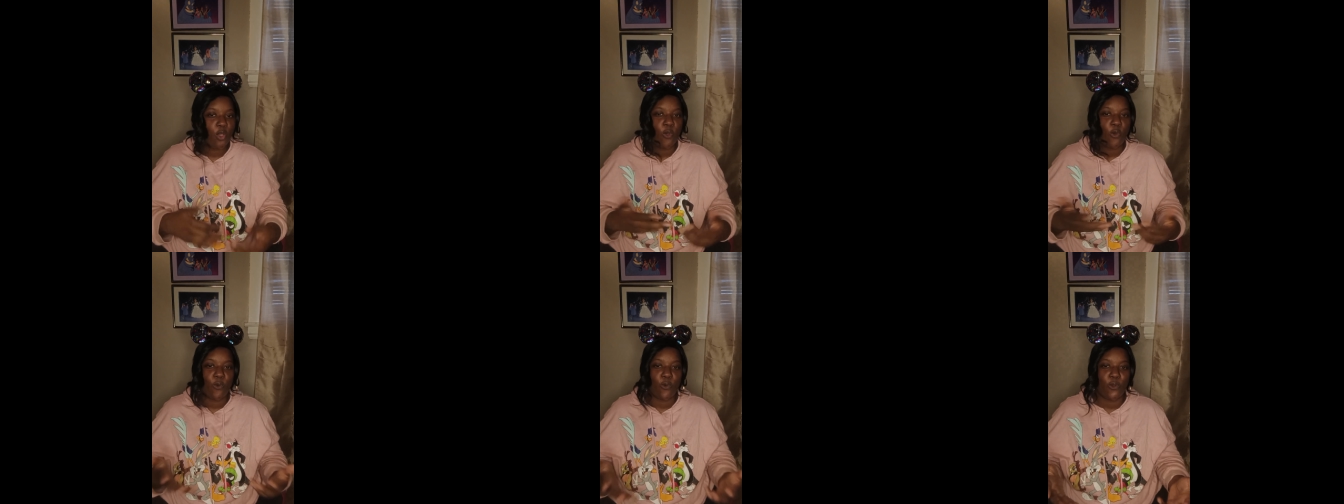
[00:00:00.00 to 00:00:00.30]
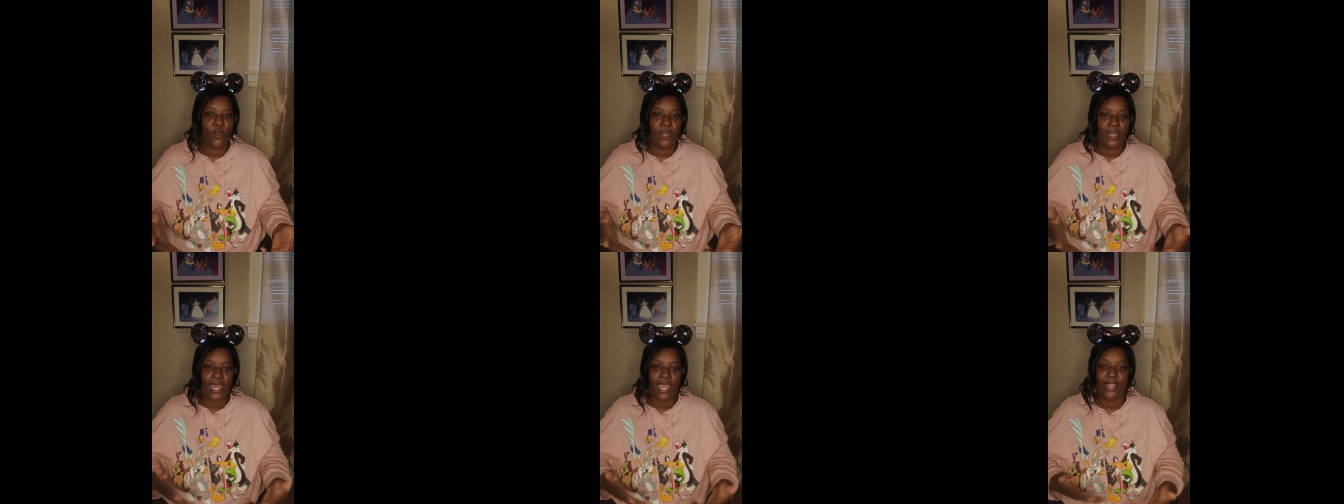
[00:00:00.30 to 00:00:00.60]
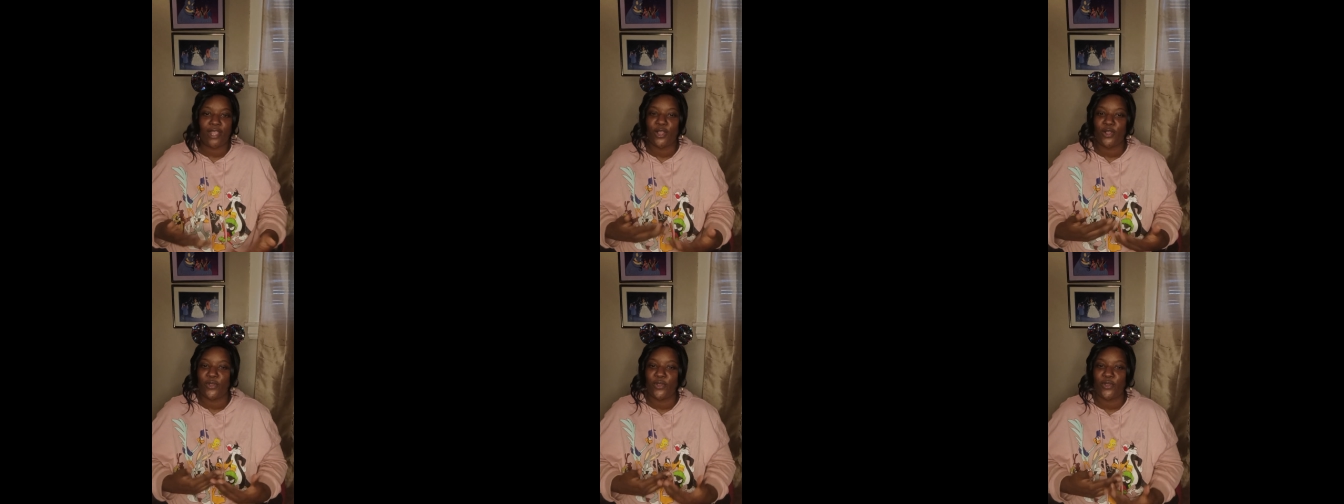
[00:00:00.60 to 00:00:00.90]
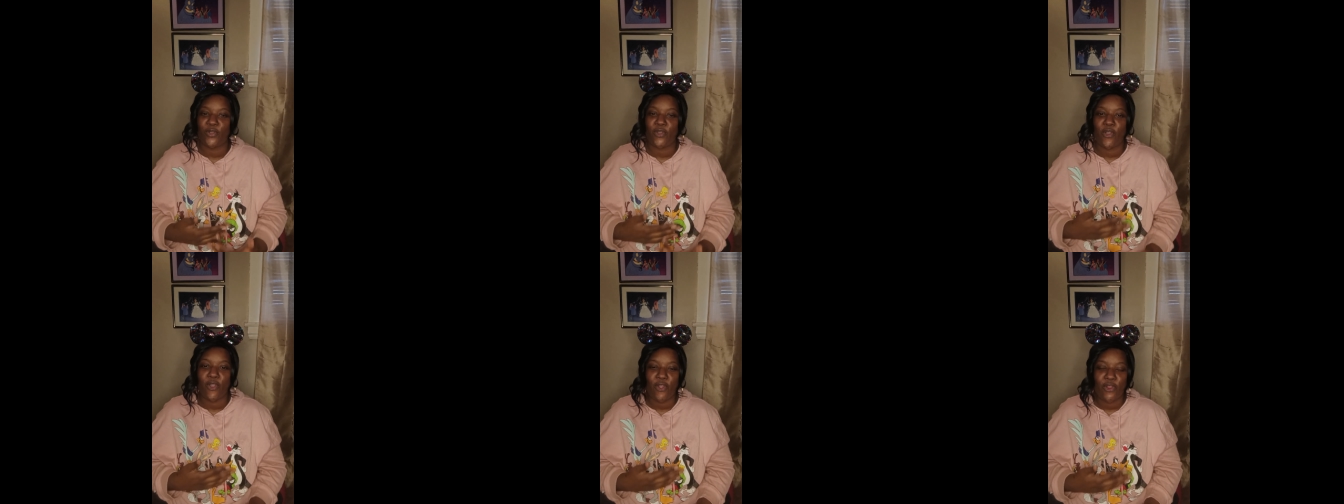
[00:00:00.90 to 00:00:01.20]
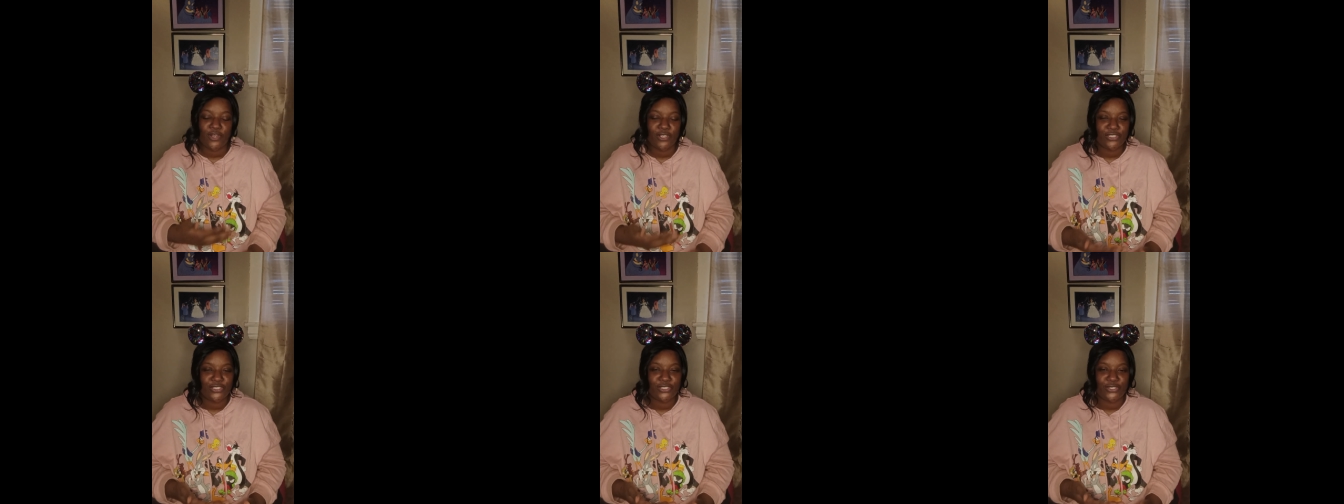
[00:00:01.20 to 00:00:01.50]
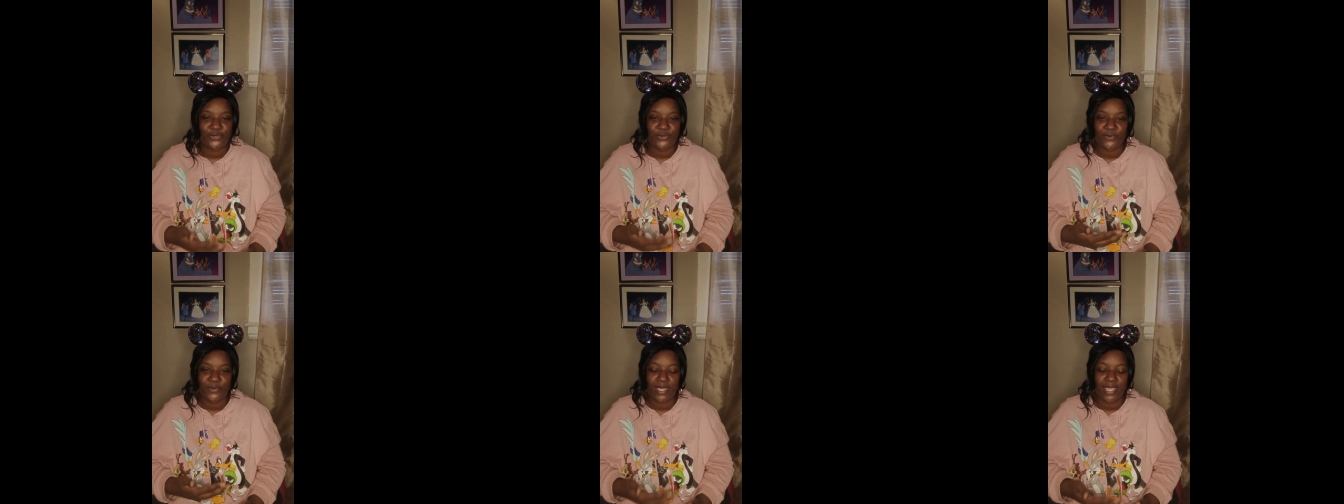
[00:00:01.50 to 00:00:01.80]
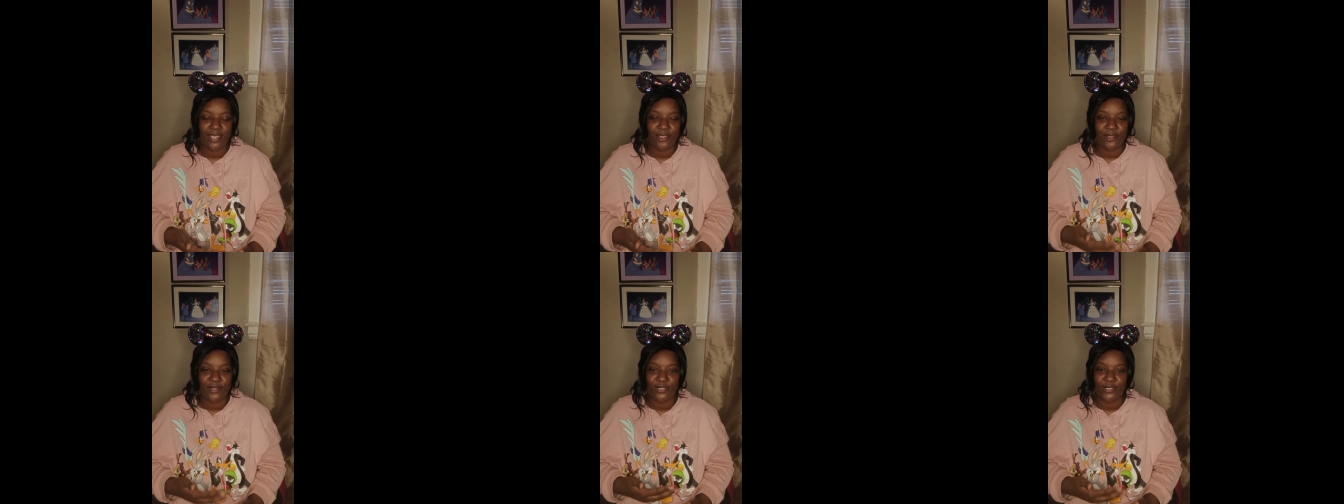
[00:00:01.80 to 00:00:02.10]
or like a cartoon
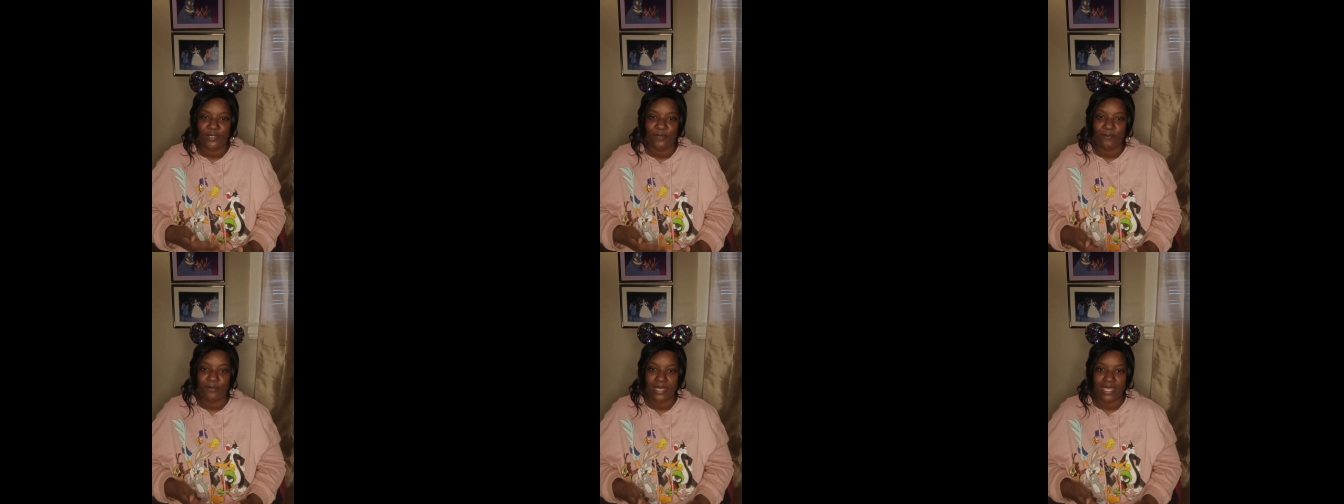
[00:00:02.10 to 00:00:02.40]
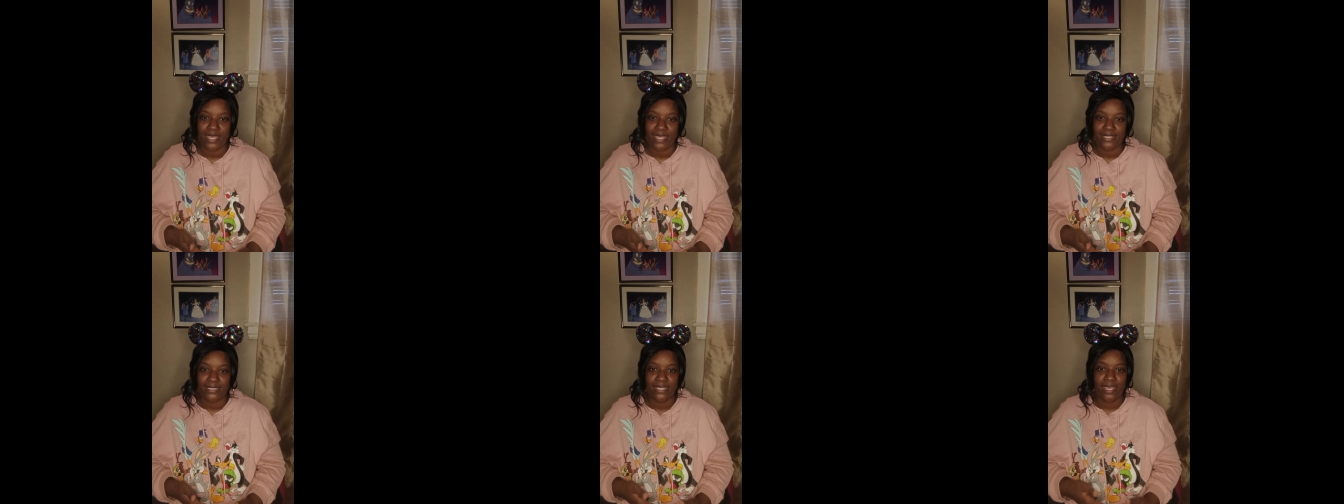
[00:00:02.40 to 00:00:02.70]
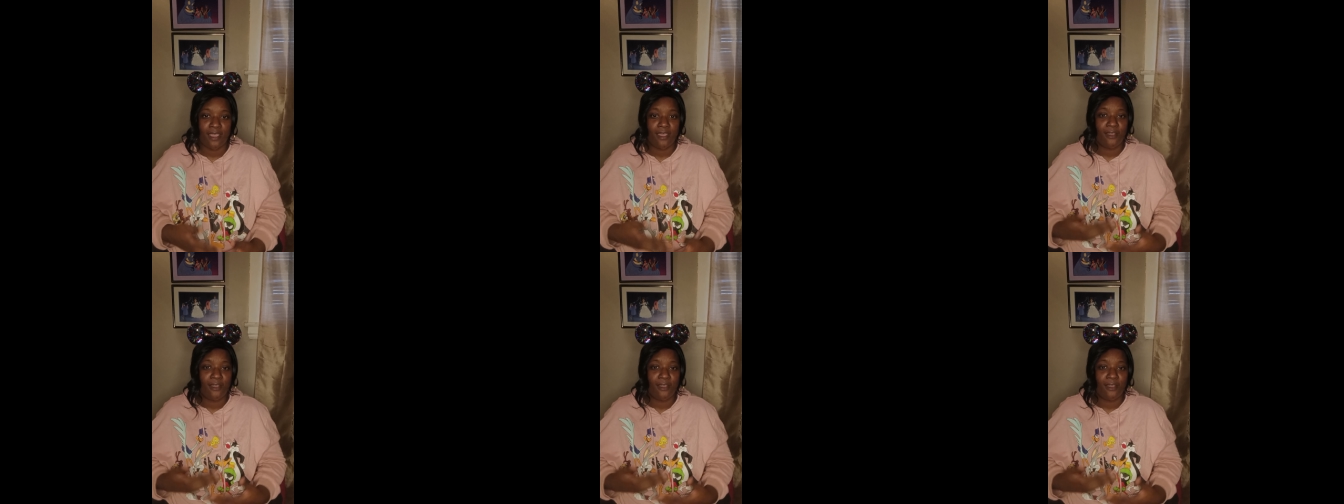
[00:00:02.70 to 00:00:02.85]
character piece,